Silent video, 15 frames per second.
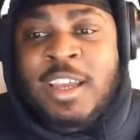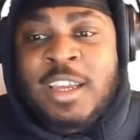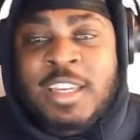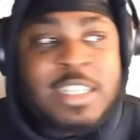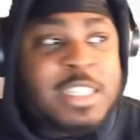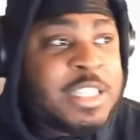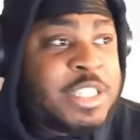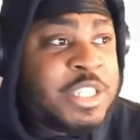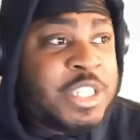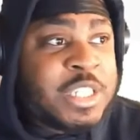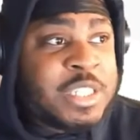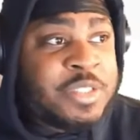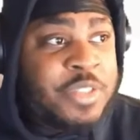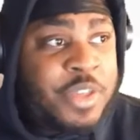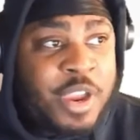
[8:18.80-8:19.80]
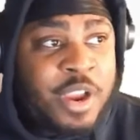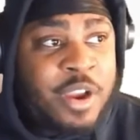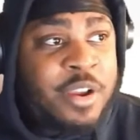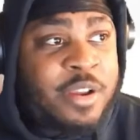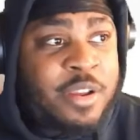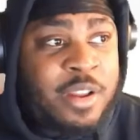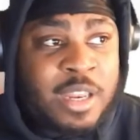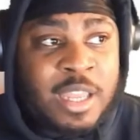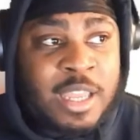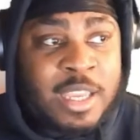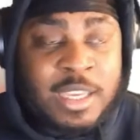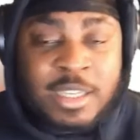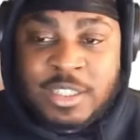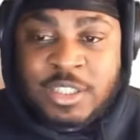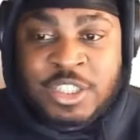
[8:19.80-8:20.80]
He's just there.
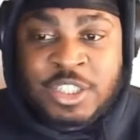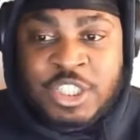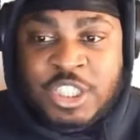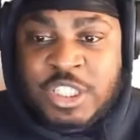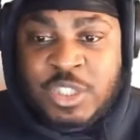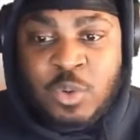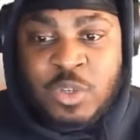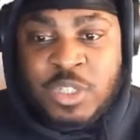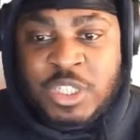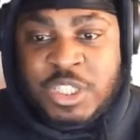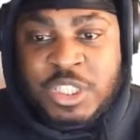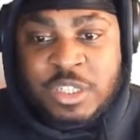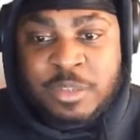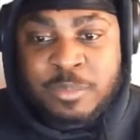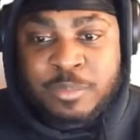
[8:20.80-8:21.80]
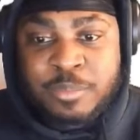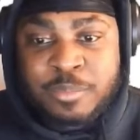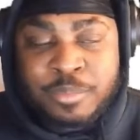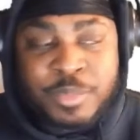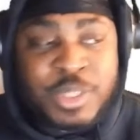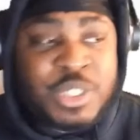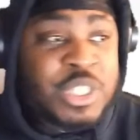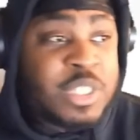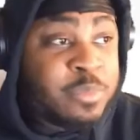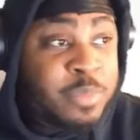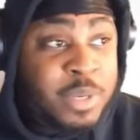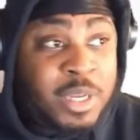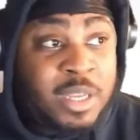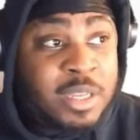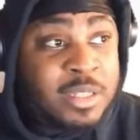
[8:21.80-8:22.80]
Like, just on the ship. Just
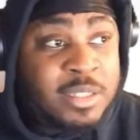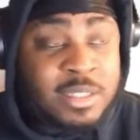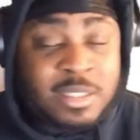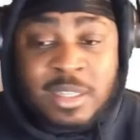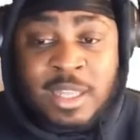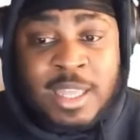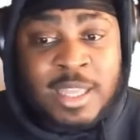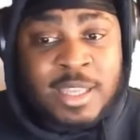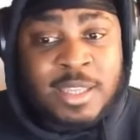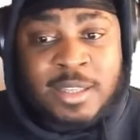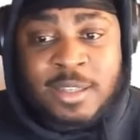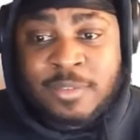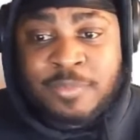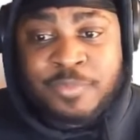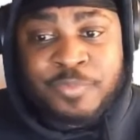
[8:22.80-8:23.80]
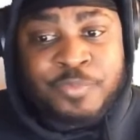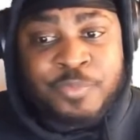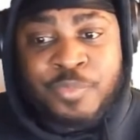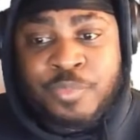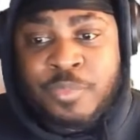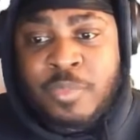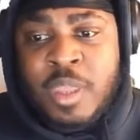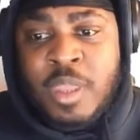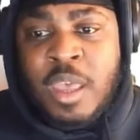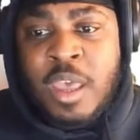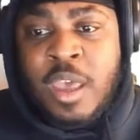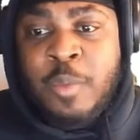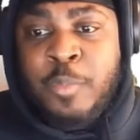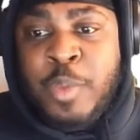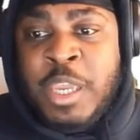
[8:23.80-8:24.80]
because. Like,
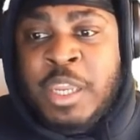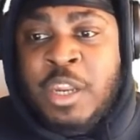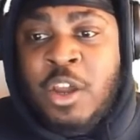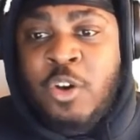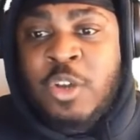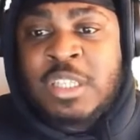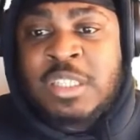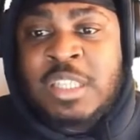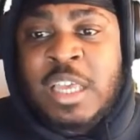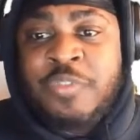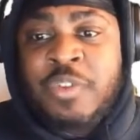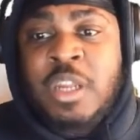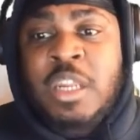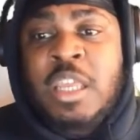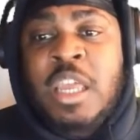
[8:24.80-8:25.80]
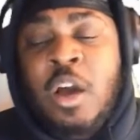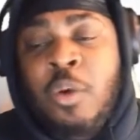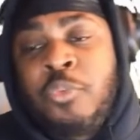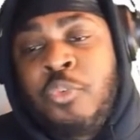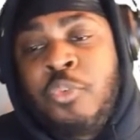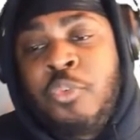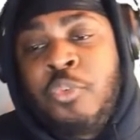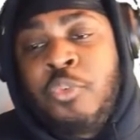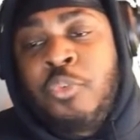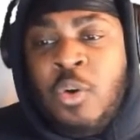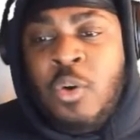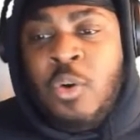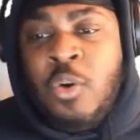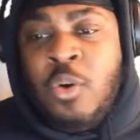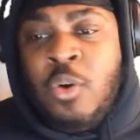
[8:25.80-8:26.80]
Pino is definitely helpful.
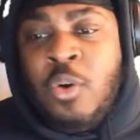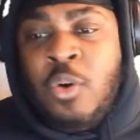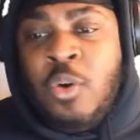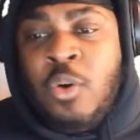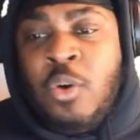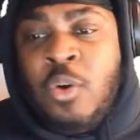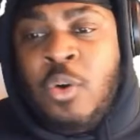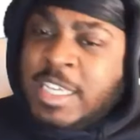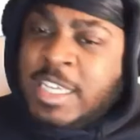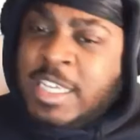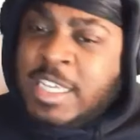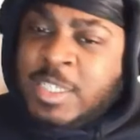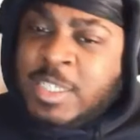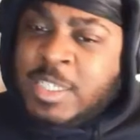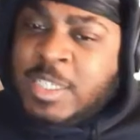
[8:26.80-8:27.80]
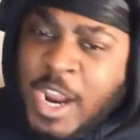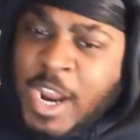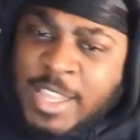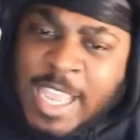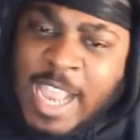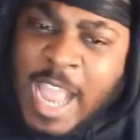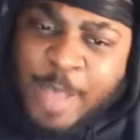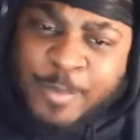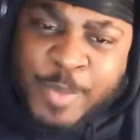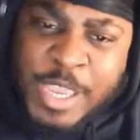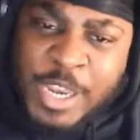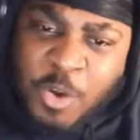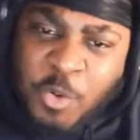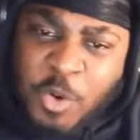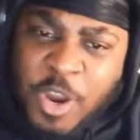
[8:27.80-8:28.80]
Pino is weird. They got
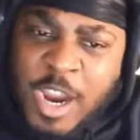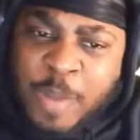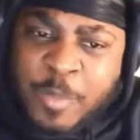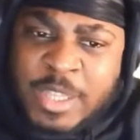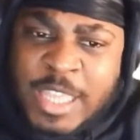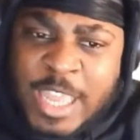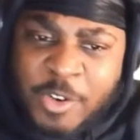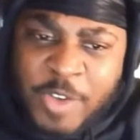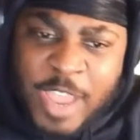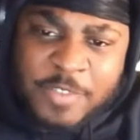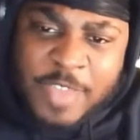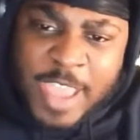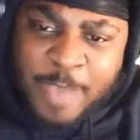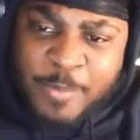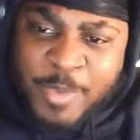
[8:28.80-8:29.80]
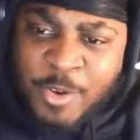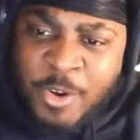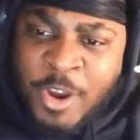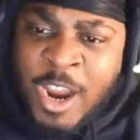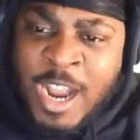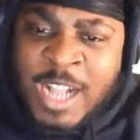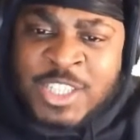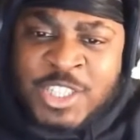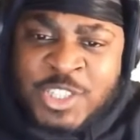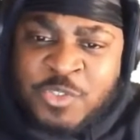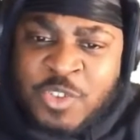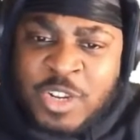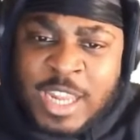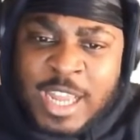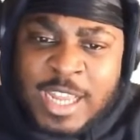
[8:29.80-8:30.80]
Pino on here, but they don't have Happy on here. I just
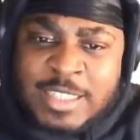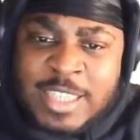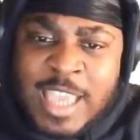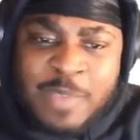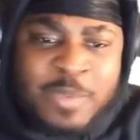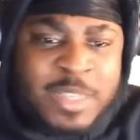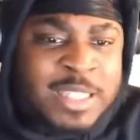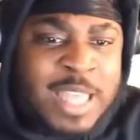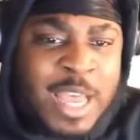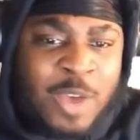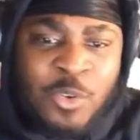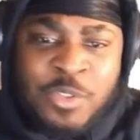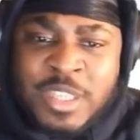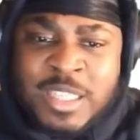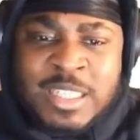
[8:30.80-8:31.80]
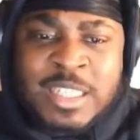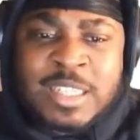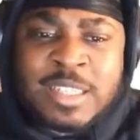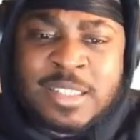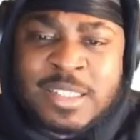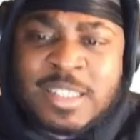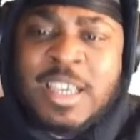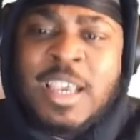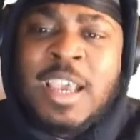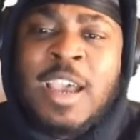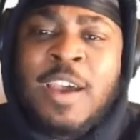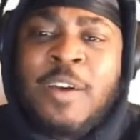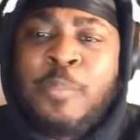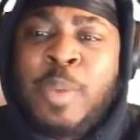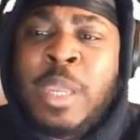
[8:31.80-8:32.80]
realized Happy's not on this list.
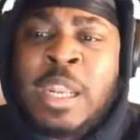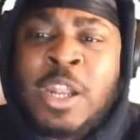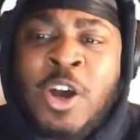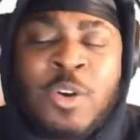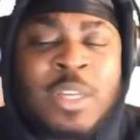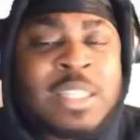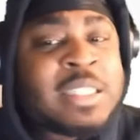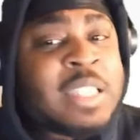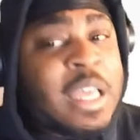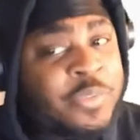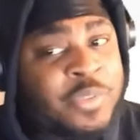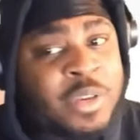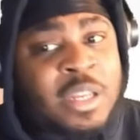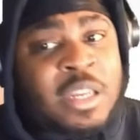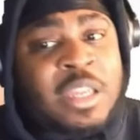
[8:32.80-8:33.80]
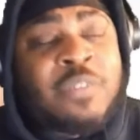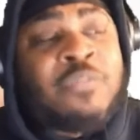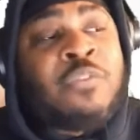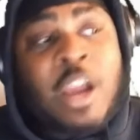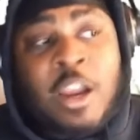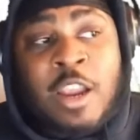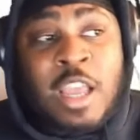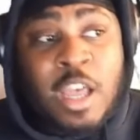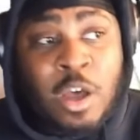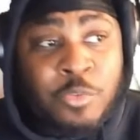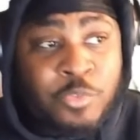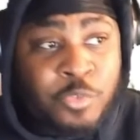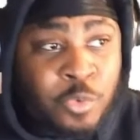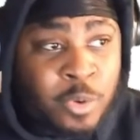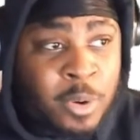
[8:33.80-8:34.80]
Pino is definitely very
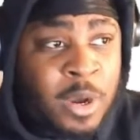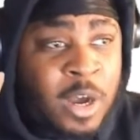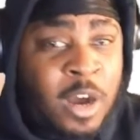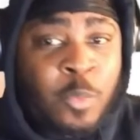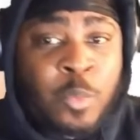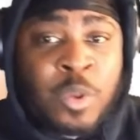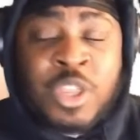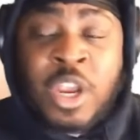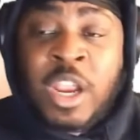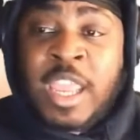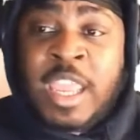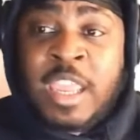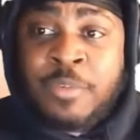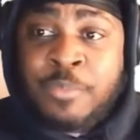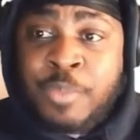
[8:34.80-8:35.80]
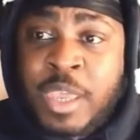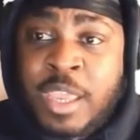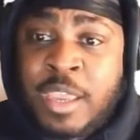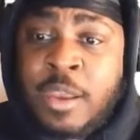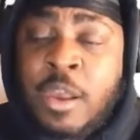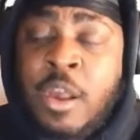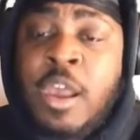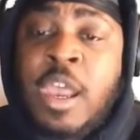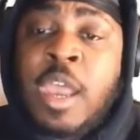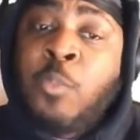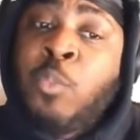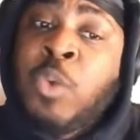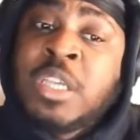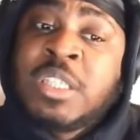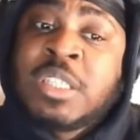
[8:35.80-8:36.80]
helpful with her EMP.
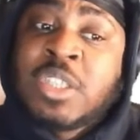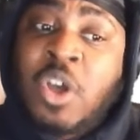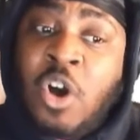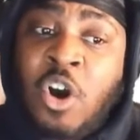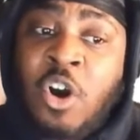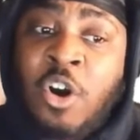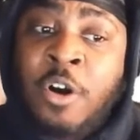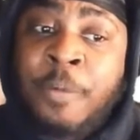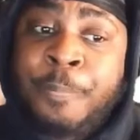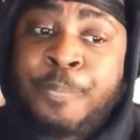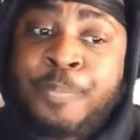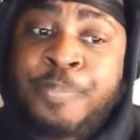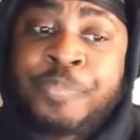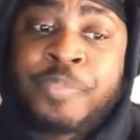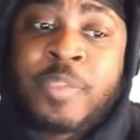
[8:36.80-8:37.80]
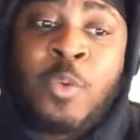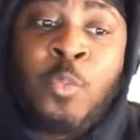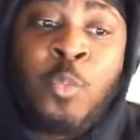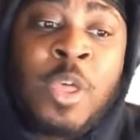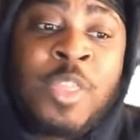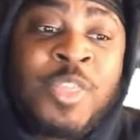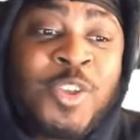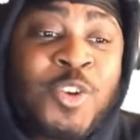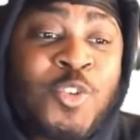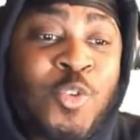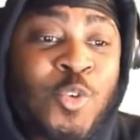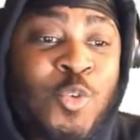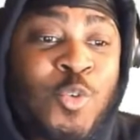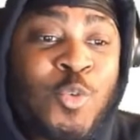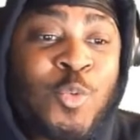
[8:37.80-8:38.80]
We saw when the
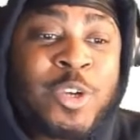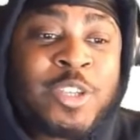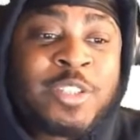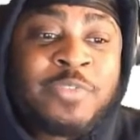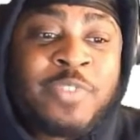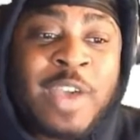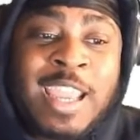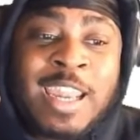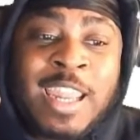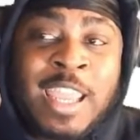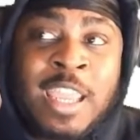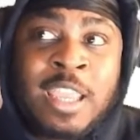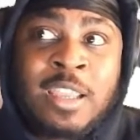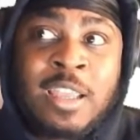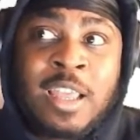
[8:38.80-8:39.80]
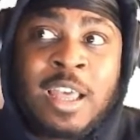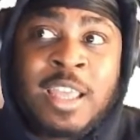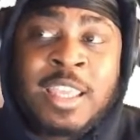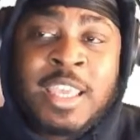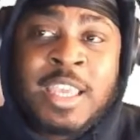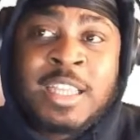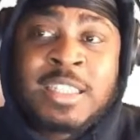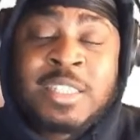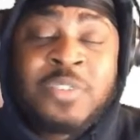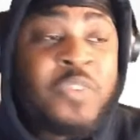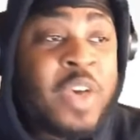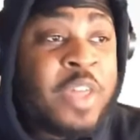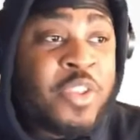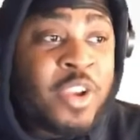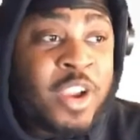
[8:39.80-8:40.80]
crew was fighting against
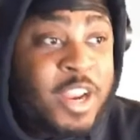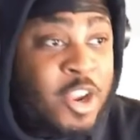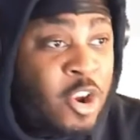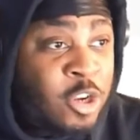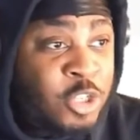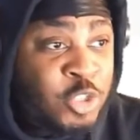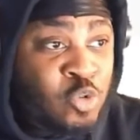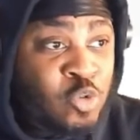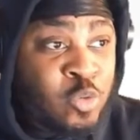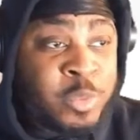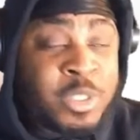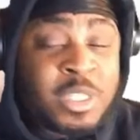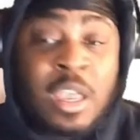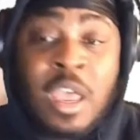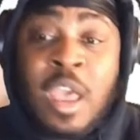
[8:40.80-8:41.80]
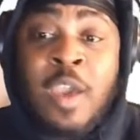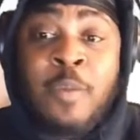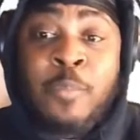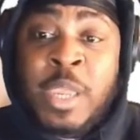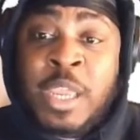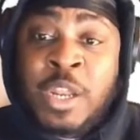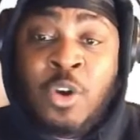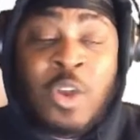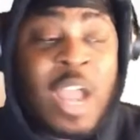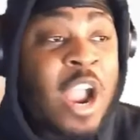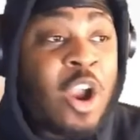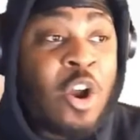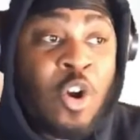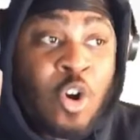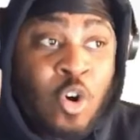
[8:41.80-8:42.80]
Feather and her troops, Pino got
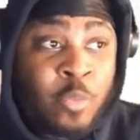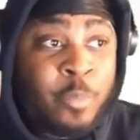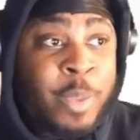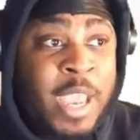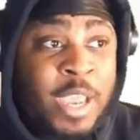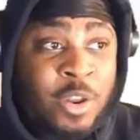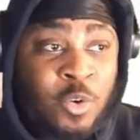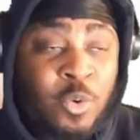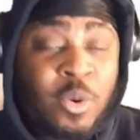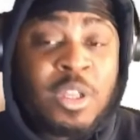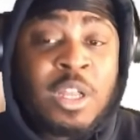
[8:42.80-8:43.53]
her own panel,